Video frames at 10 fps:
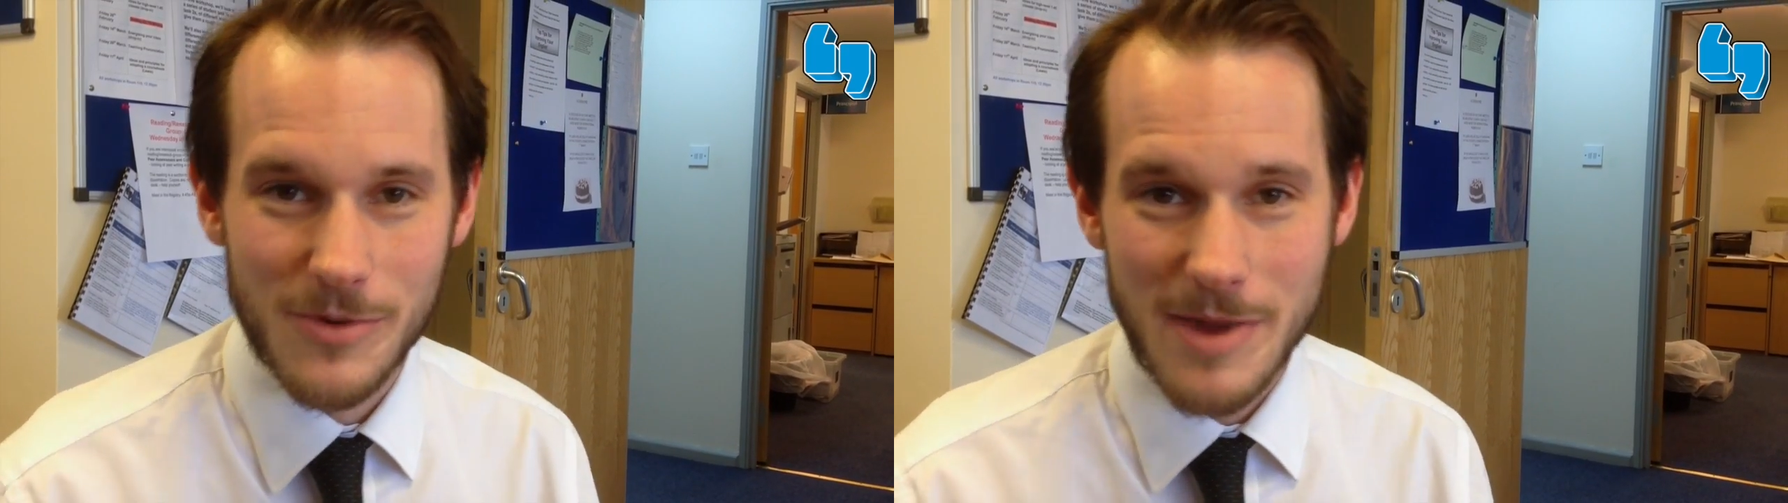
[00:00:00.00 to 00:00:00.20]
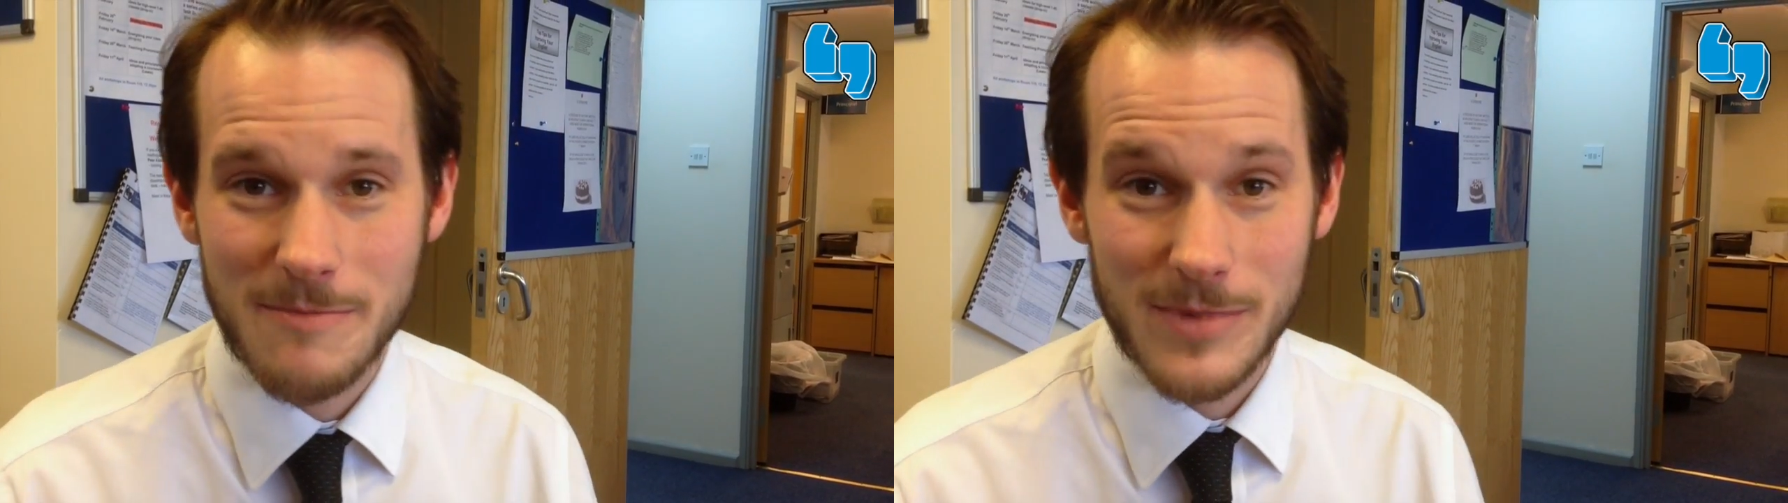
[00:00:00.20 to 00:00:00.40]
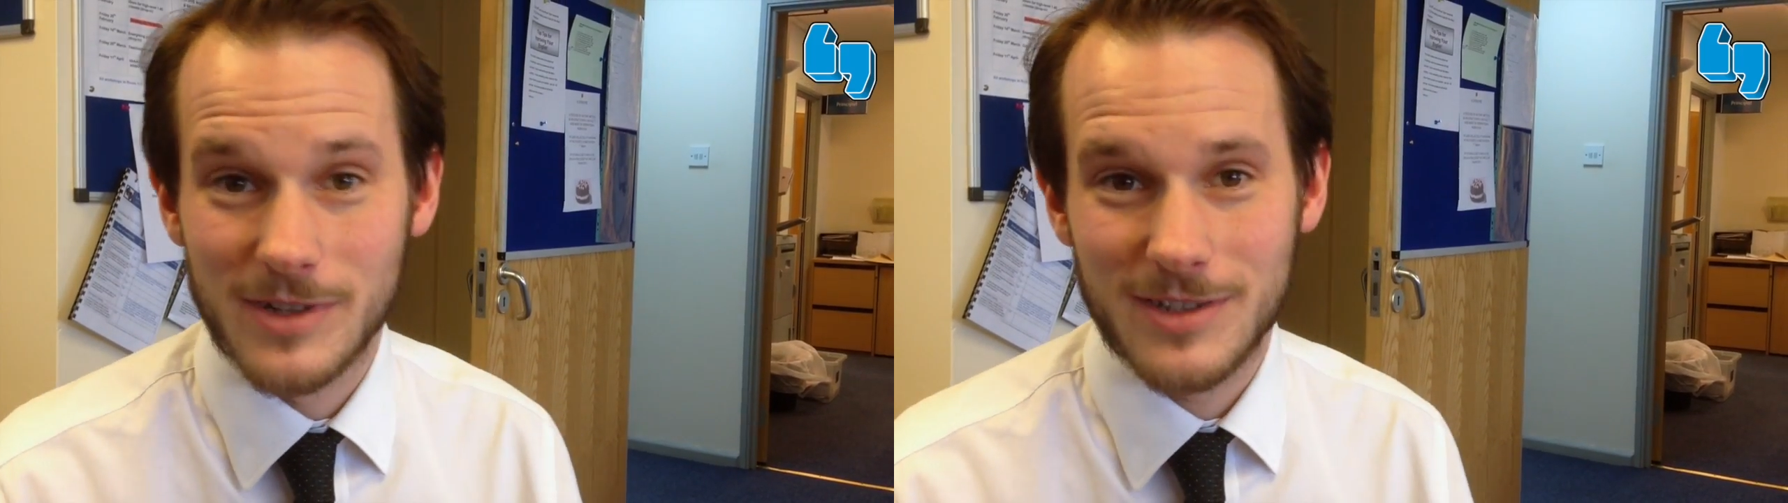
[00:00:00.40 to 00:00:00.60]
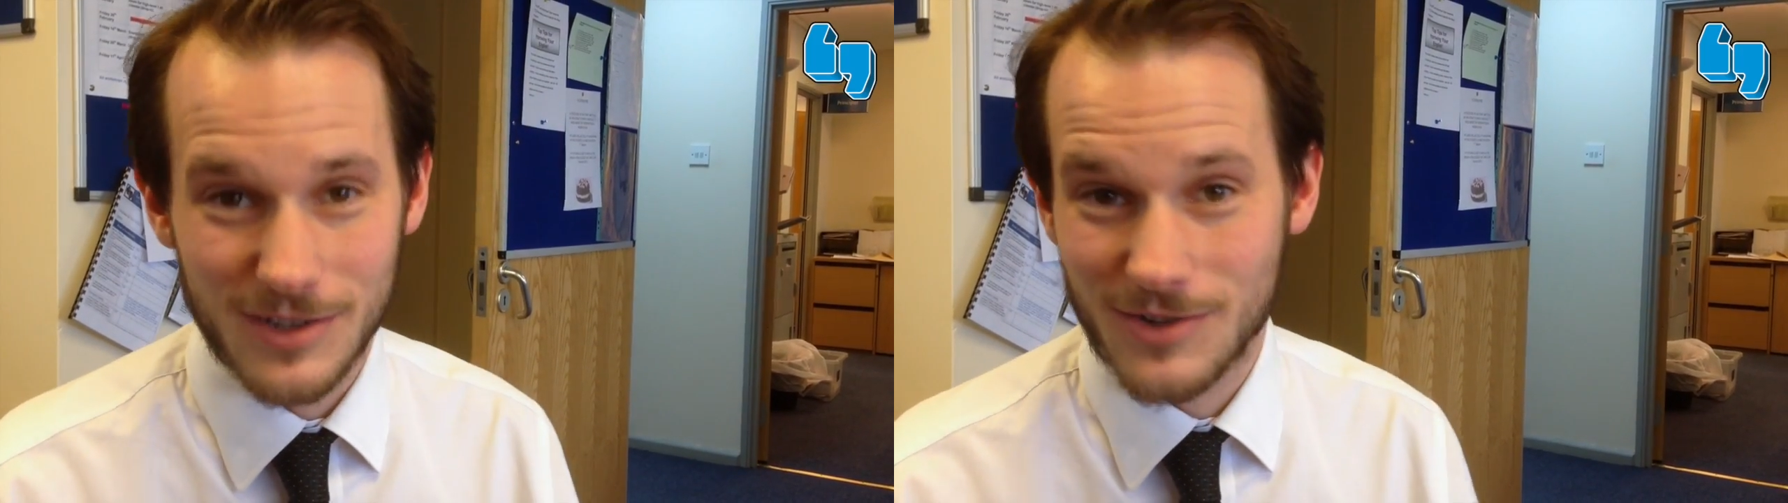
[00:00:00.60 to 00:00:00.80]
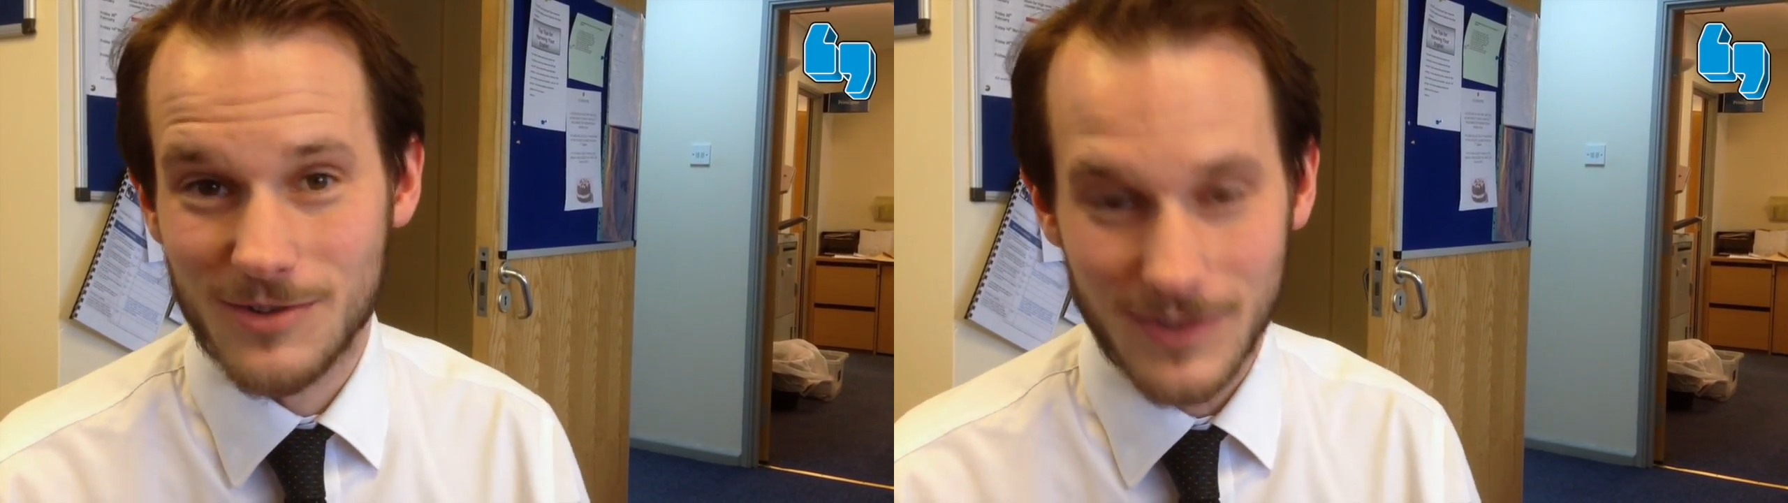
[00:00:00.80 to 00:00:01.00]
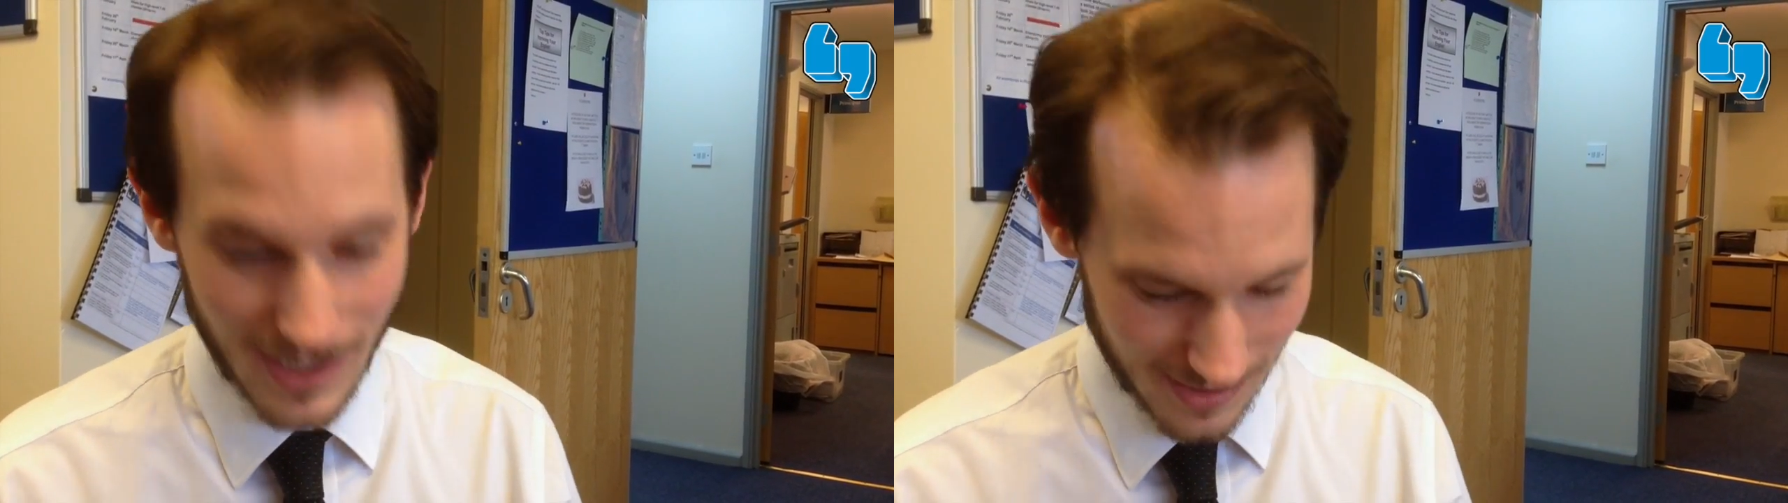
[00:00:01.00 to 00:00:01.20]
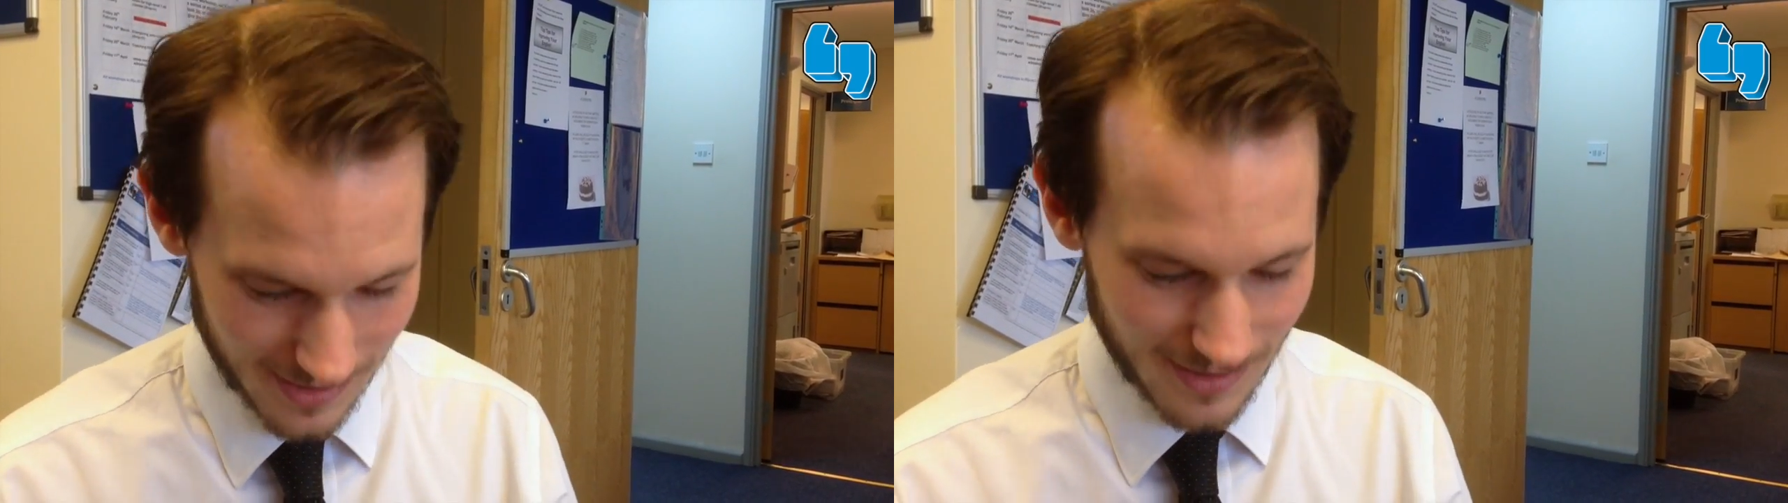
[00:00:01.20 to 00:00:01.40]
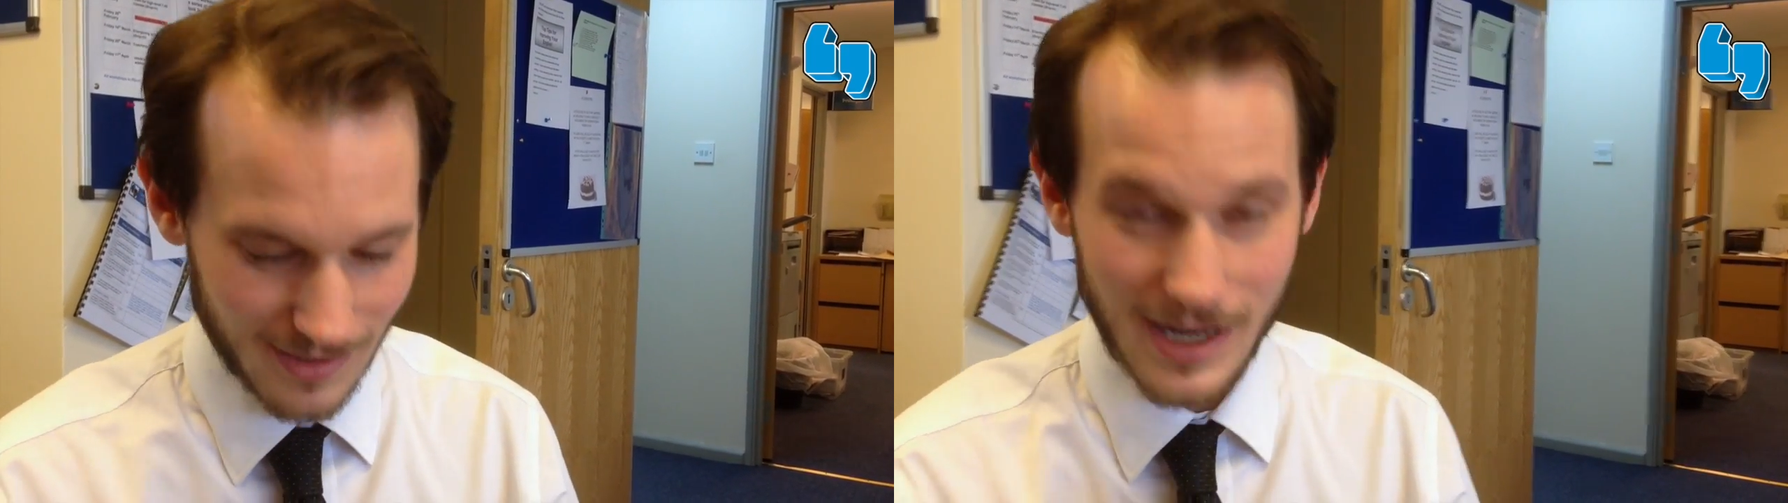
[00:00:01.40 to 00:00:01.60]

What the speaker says: remember to do things,